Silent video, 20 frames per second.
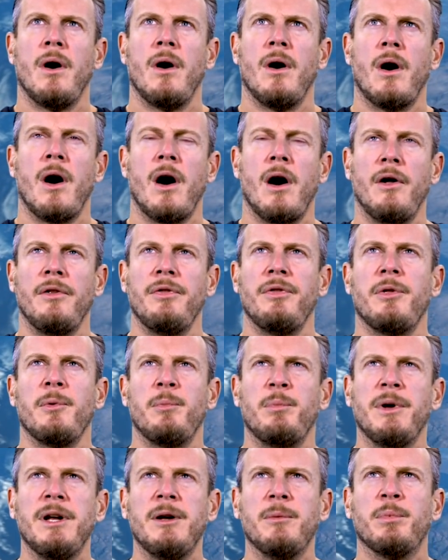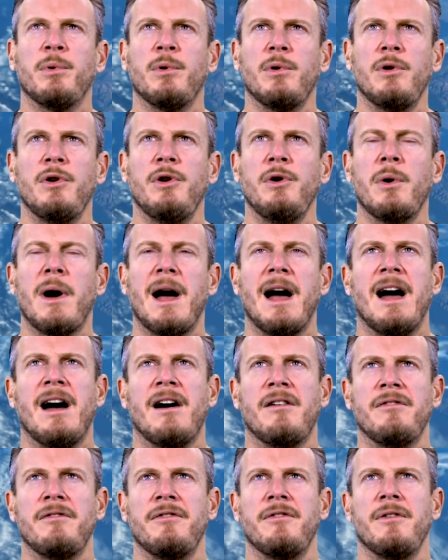Aren't the people who
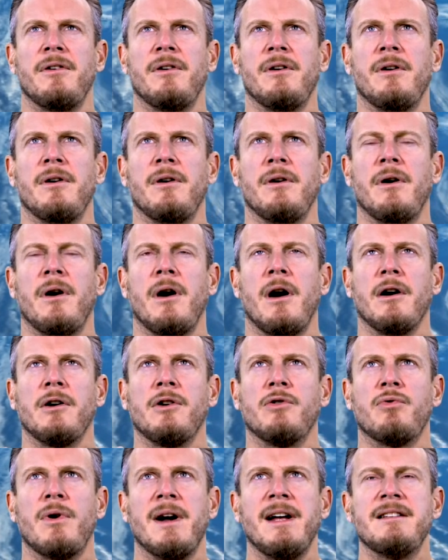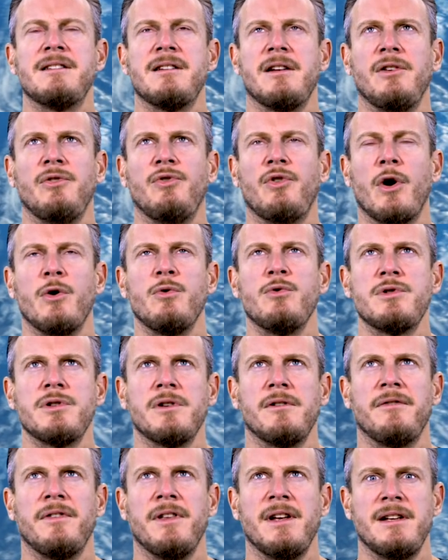have a greater dose
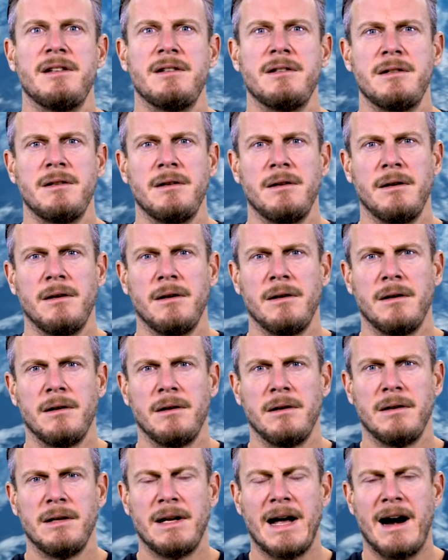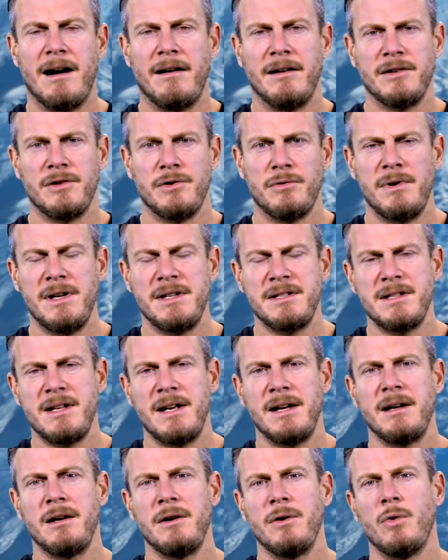of this
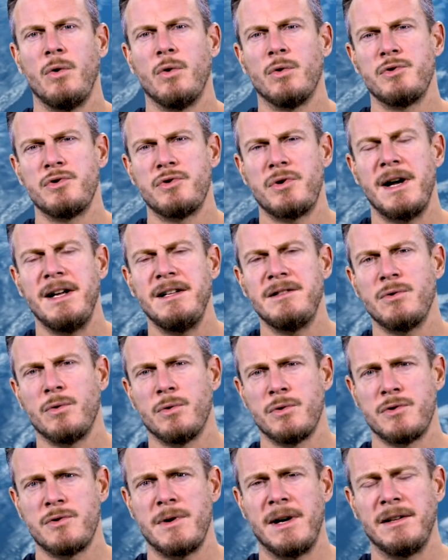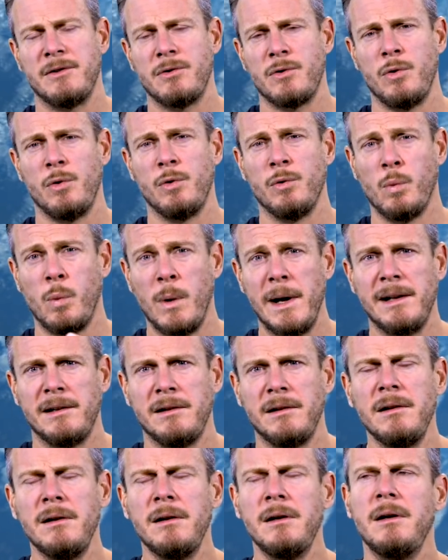characteristic or trait or strength called
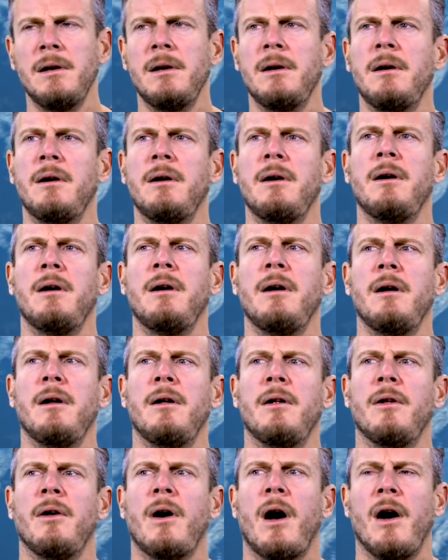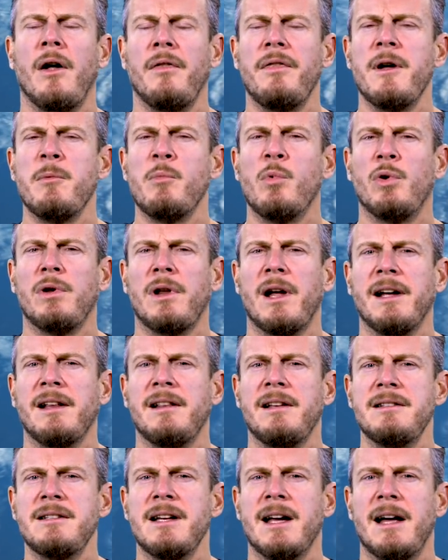will, aren't they more
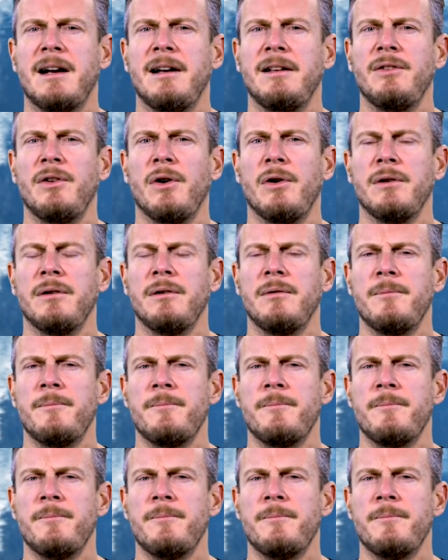likely to get it done?